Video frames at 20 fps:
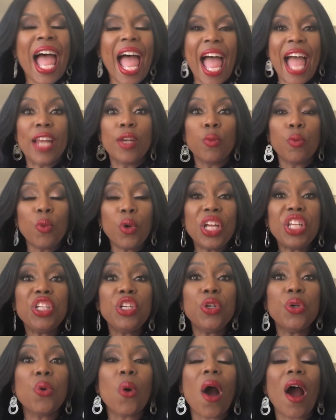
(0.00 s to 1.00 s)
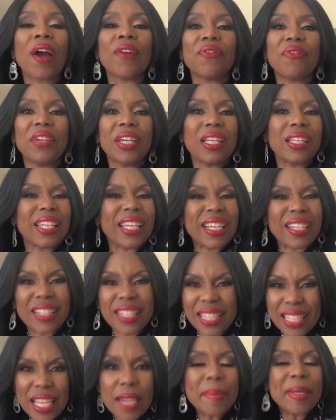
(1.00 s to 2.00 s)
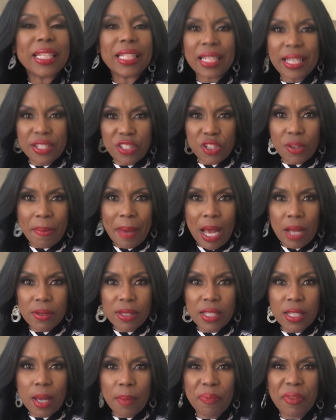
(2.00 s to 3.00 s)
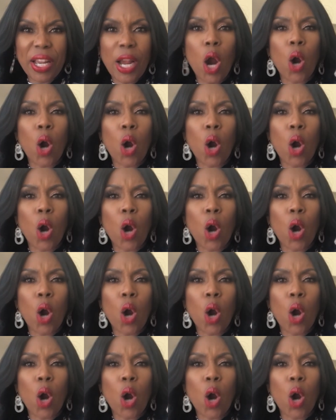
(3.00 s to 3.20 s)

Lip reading: And when you are feeling limitless about something,